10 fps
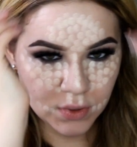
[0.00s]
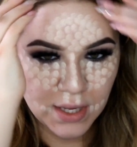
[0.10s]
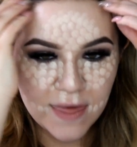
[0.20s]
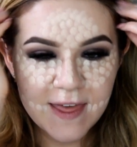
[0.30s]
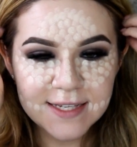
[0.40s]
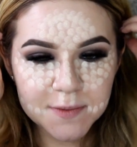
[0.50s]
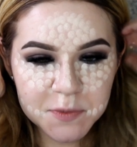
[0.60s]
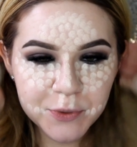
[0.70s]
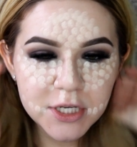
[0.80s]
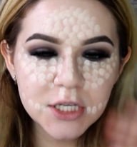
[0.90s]
And that seems
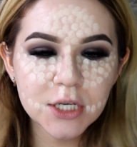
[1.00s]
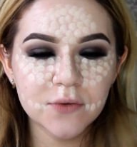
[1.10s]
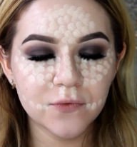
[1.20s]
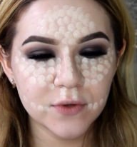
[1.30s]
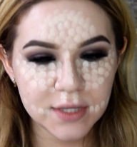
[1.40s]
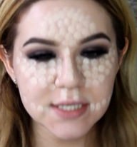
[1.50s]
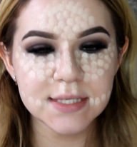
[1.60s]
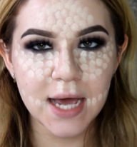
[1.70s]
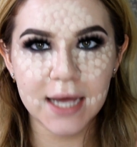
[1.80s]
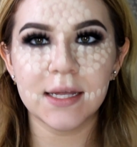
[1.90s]
pretty good for this
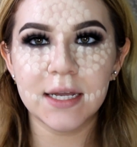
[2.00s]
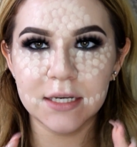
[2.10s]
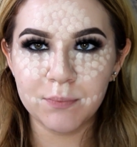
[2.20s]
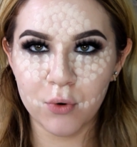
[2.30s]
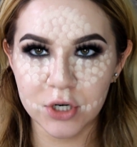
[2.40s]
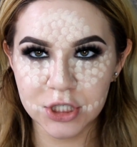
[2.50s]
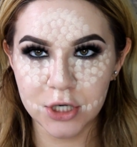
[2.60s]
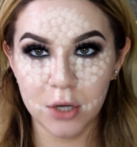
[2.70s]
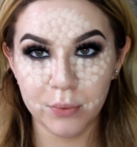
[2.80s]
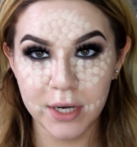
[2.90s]
highlighted portion
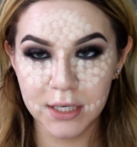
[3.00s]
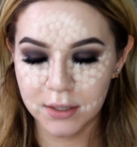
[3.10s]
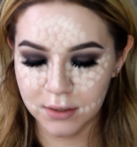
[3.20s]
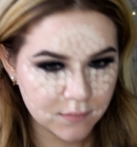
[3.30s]
already.